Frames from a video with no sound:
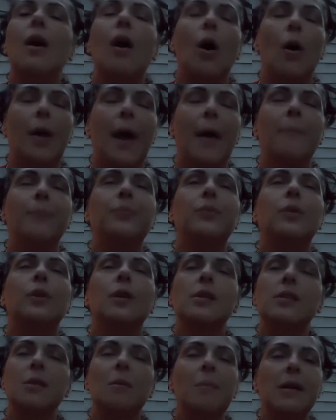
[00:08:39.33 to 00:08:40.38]
Okay,
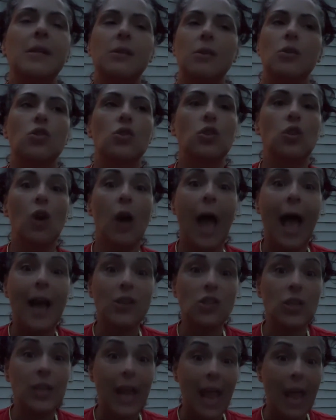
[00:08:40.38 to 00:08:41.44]
this is a message. You're
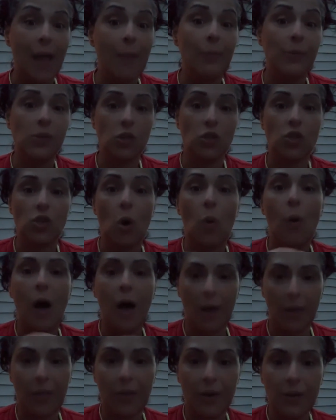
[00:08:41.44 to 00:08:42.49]
actually able to show
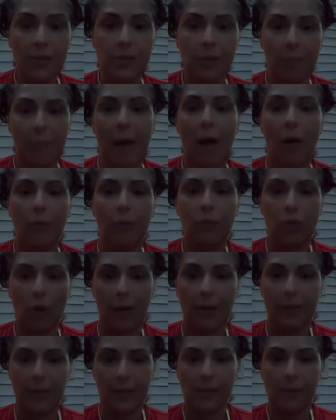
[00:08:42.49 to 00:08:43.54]
others about
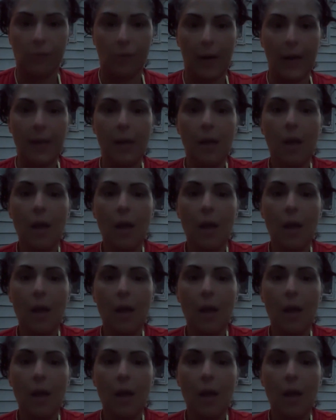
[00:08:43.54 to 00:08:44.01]
darkness, right?